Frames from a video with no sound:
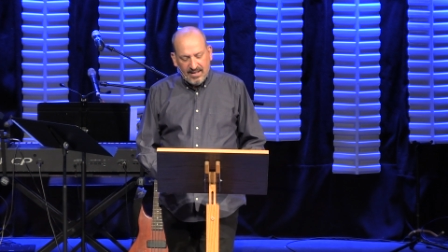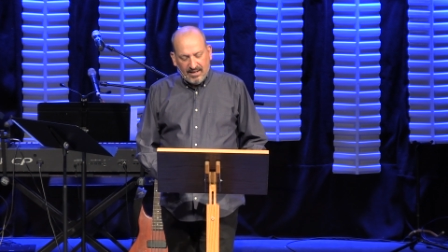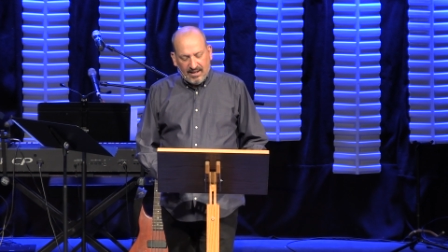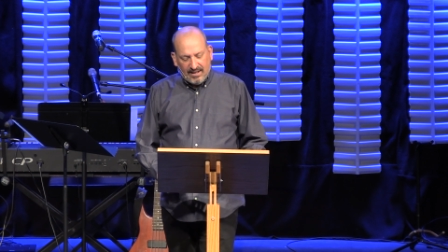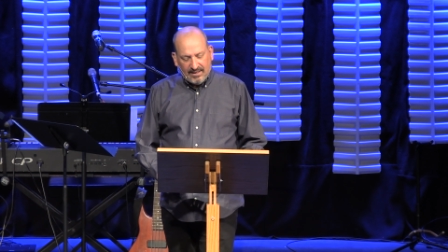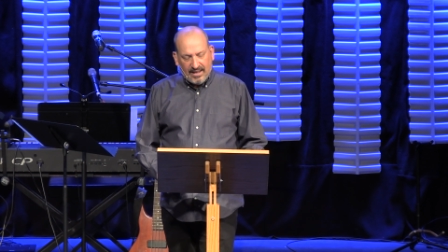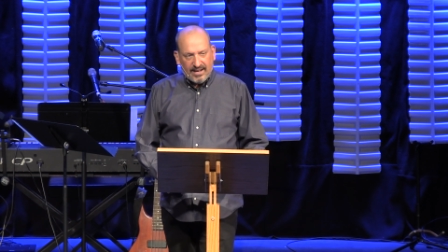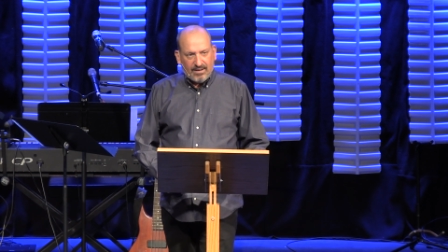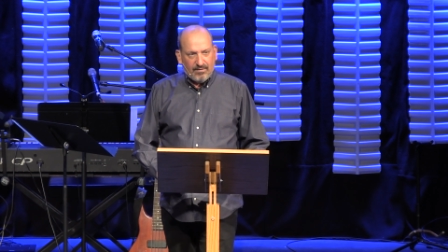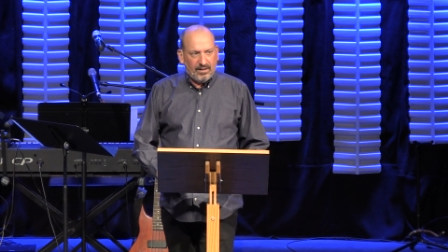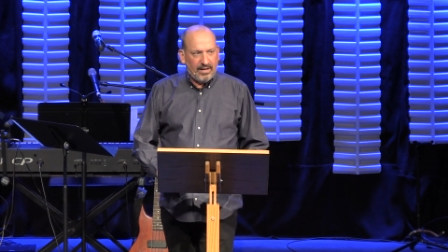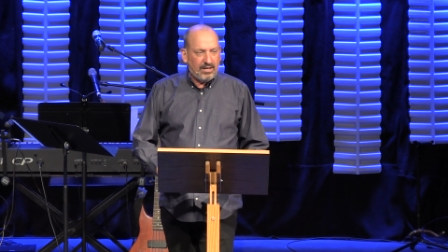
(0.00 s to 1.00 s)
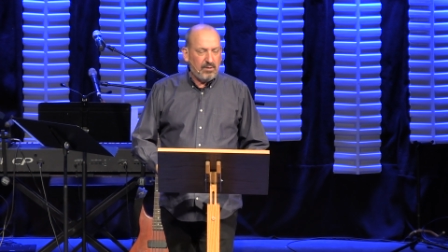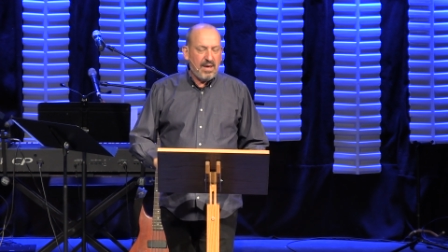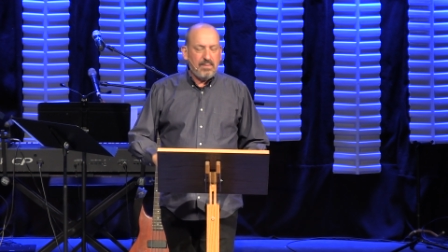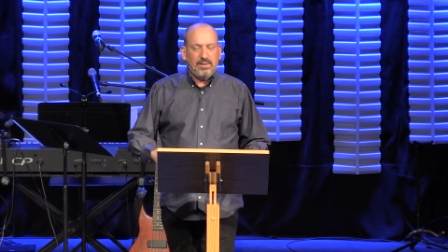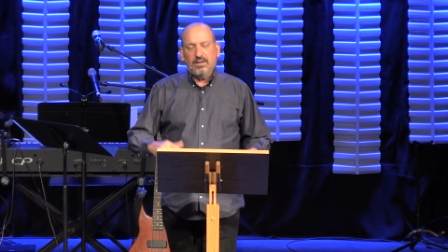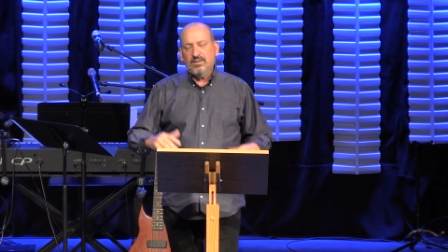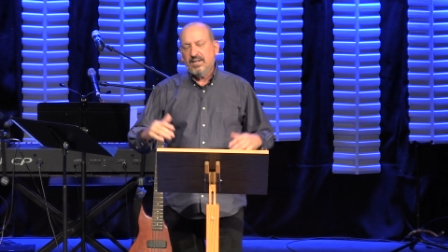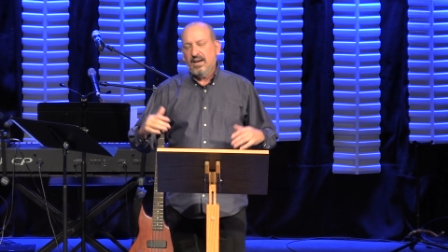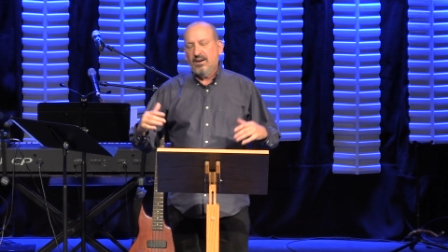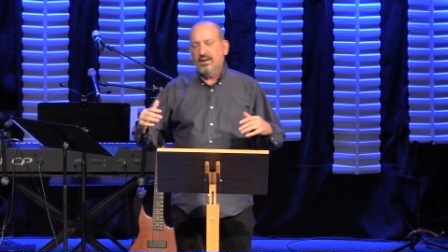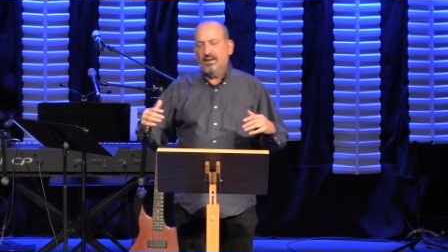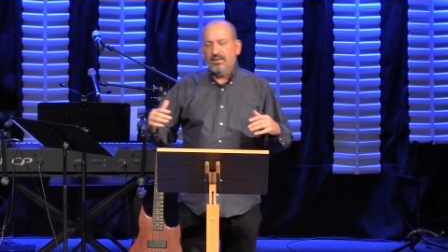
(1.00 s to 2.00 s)
Uh, like, like you maybe you
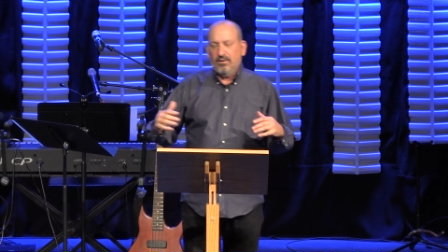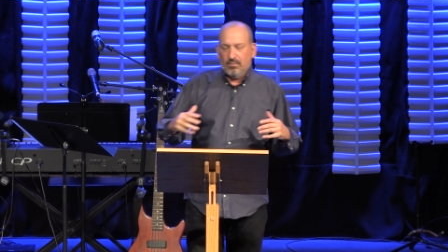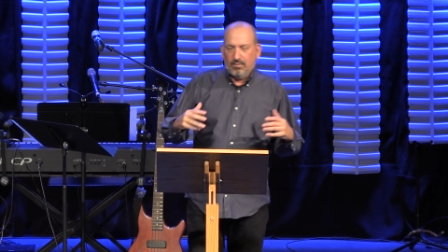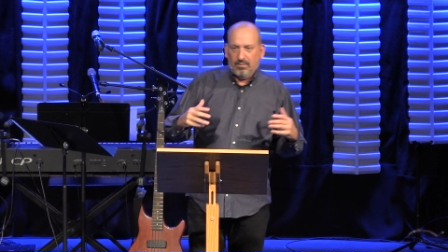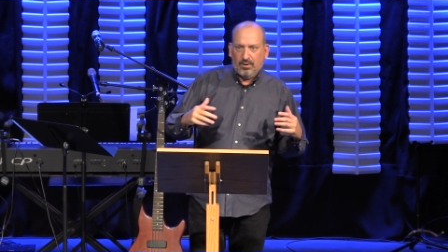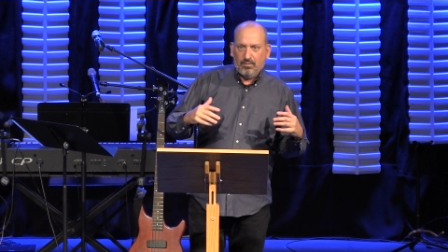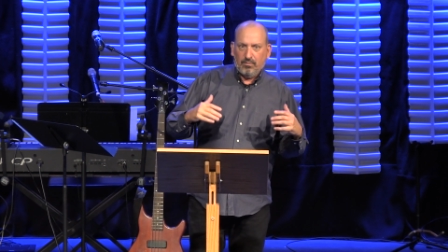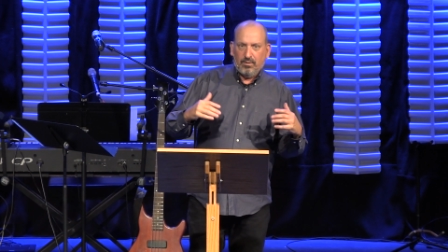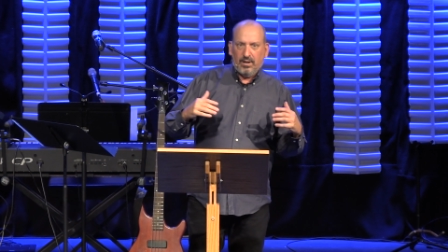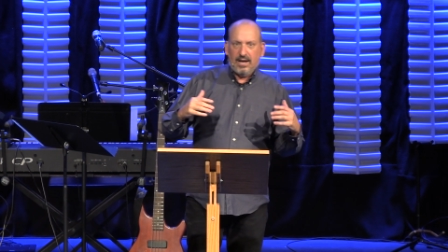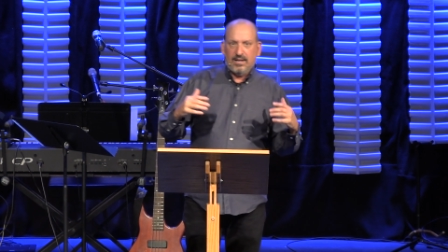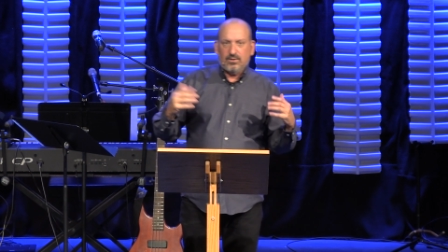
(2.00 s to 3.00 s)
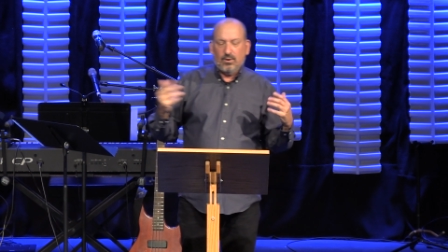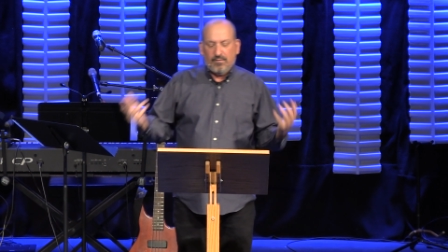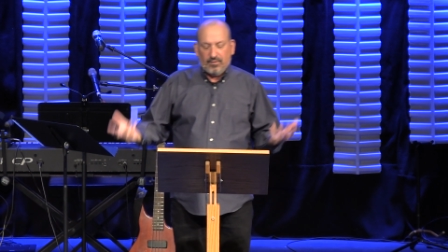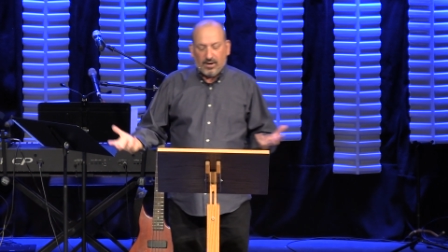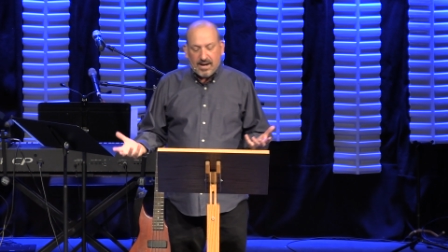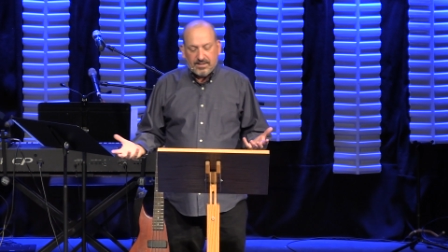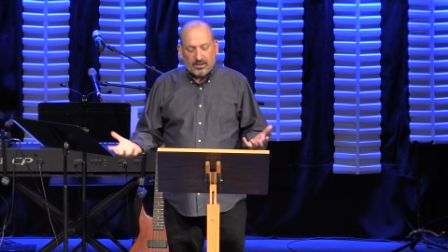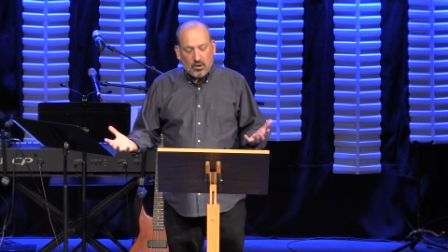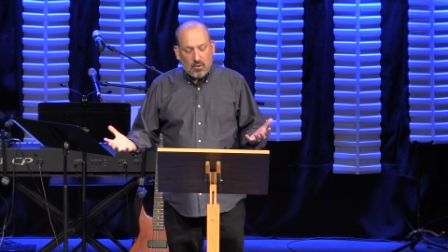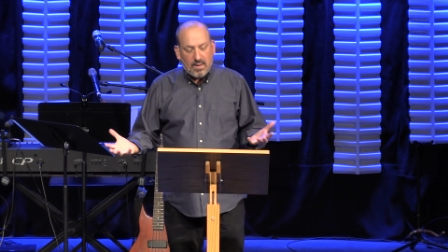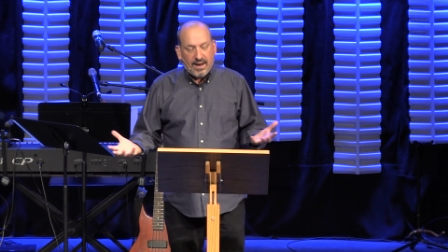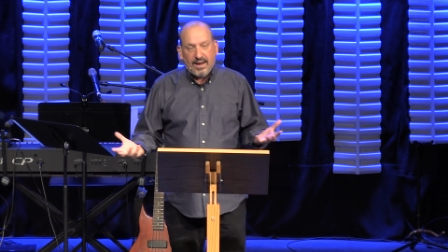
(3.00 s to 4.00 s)
say you, you realize, oh, I forgot to
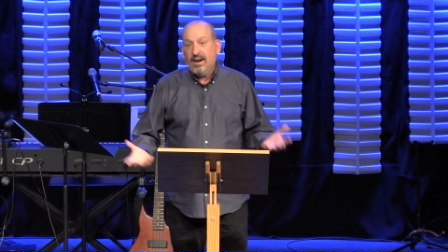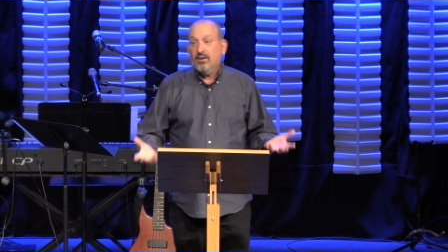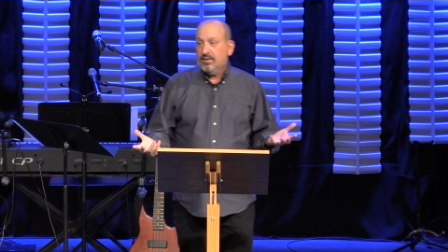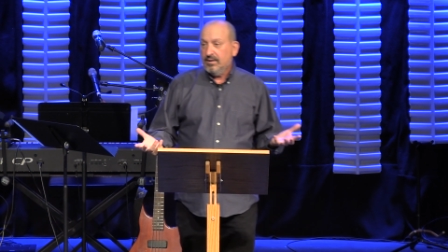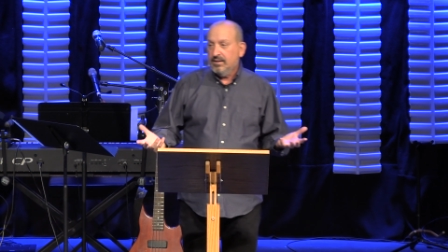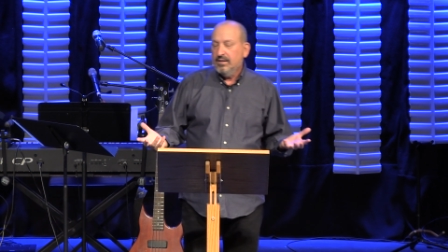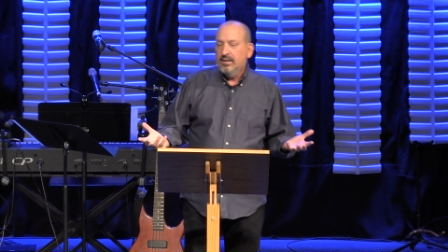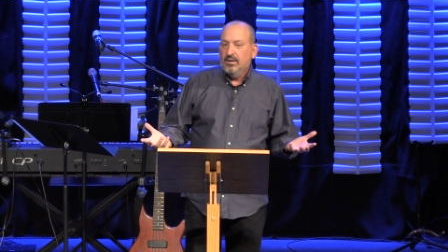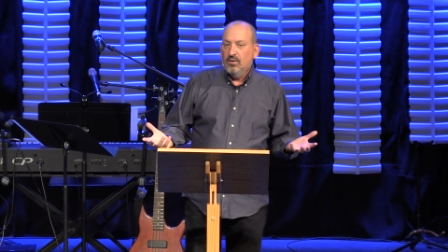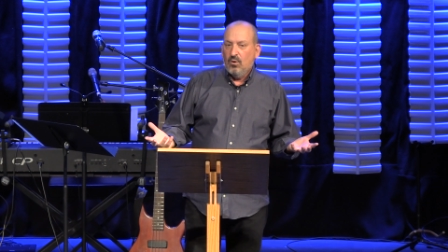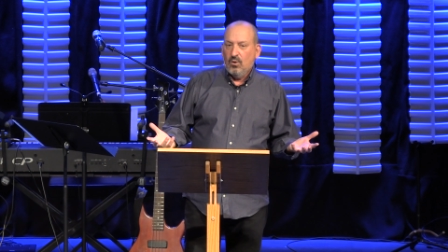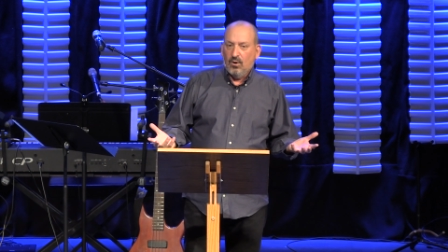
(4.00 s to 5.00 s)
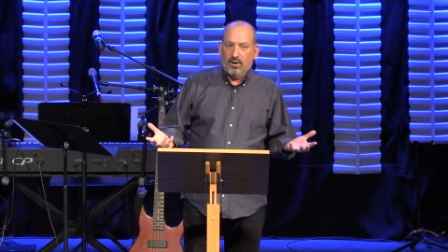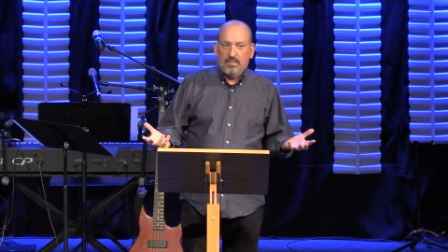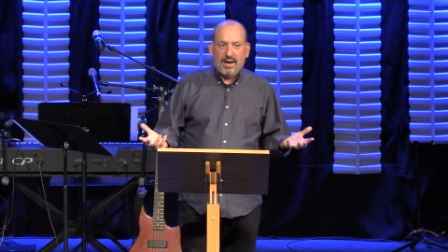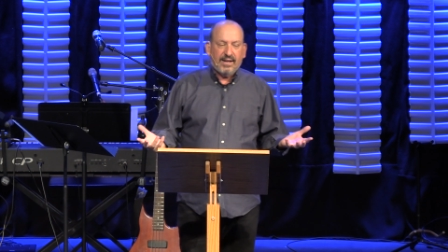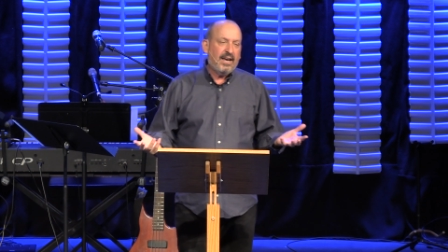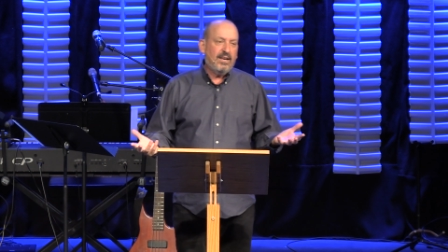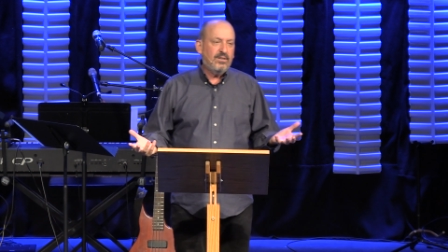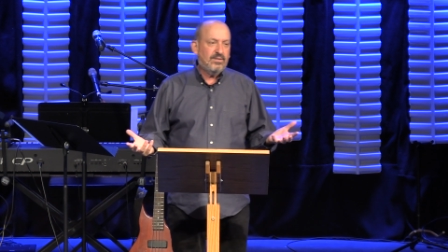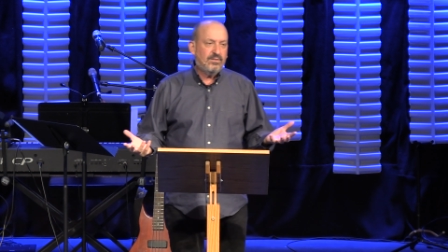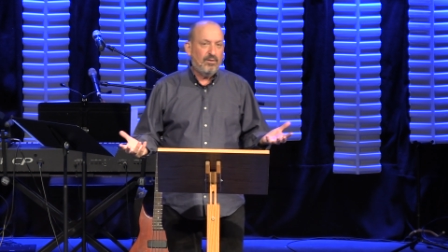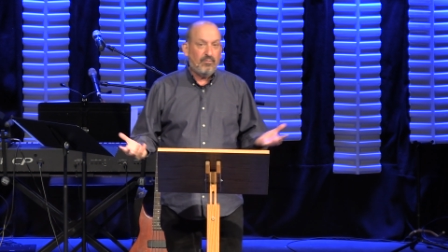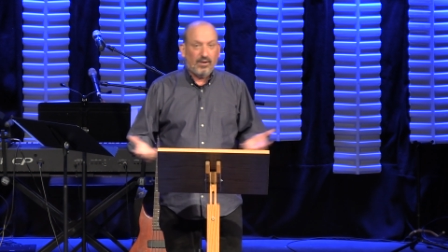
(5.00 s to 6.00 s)
comb my hair. Or in my
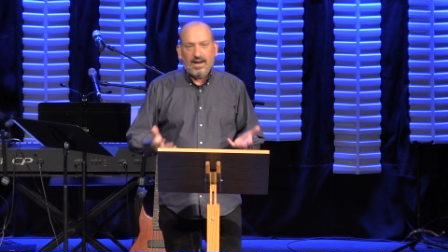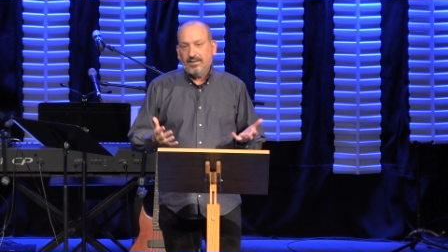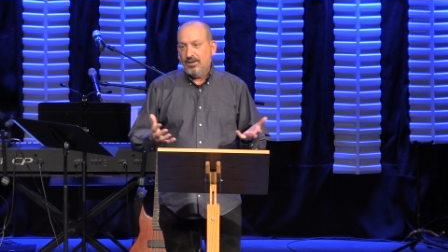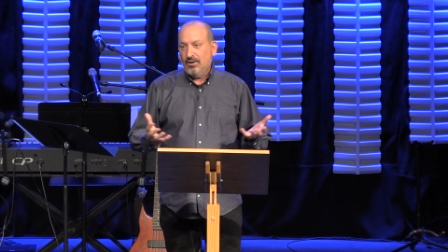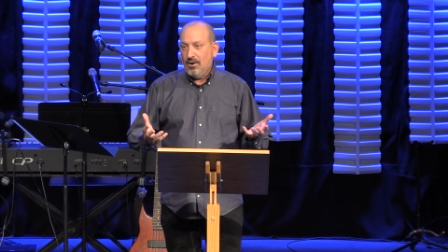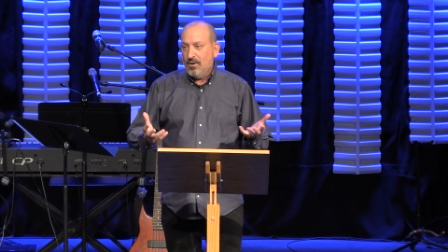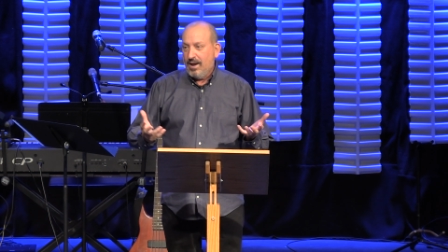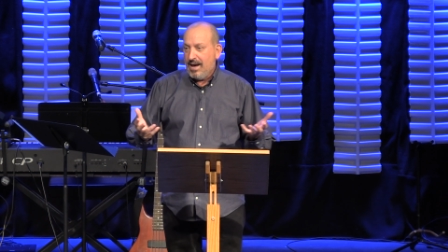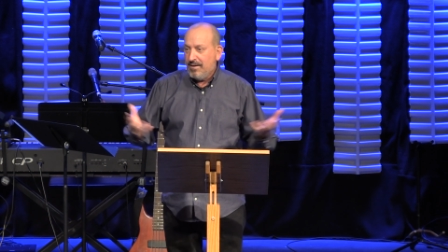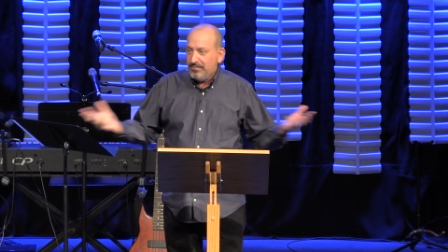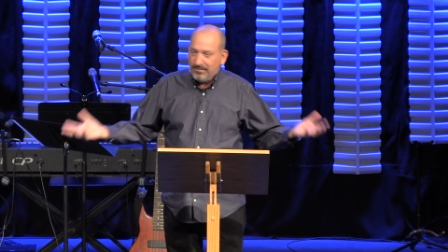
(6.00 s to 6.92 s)
case, you forget that you don't have,